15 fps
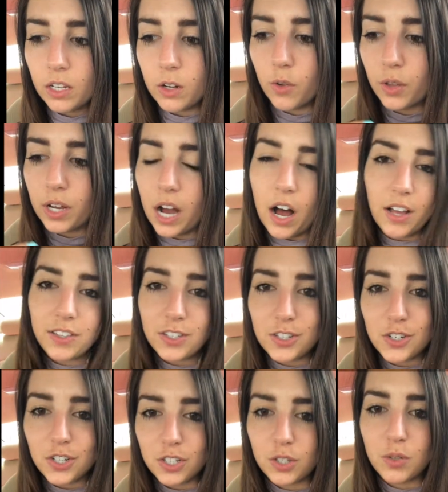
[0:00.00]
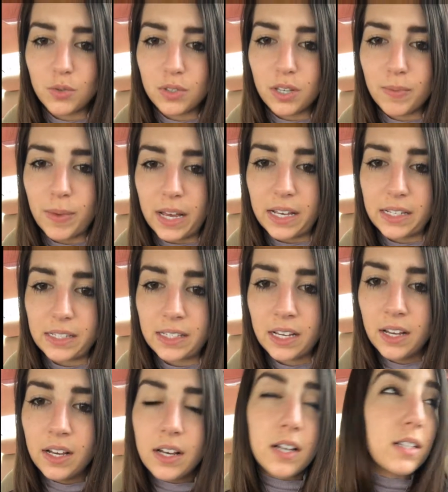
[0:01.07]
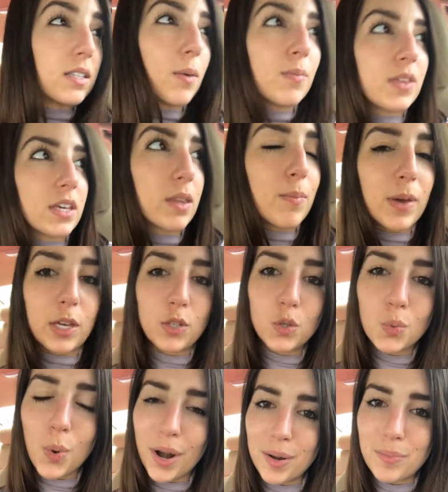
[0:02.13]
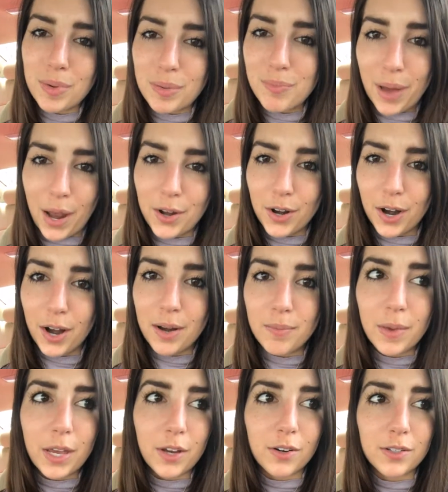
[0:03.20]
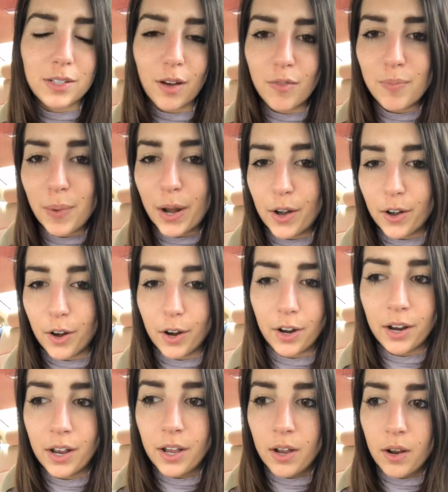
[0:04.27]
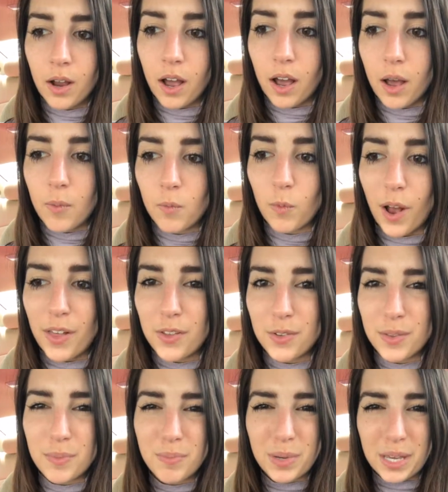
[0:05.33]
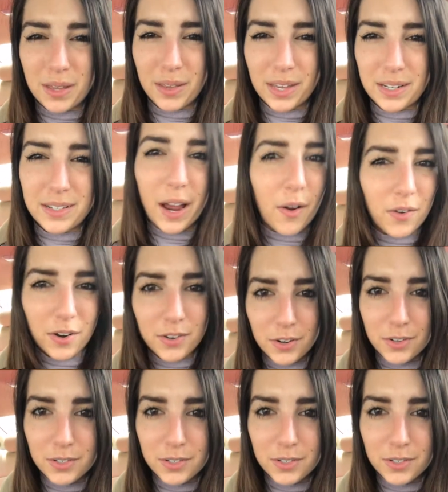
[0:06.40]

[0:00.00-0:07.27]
the cons, and just use them as something that makes you want to be better and make yourself better, rather than being like down on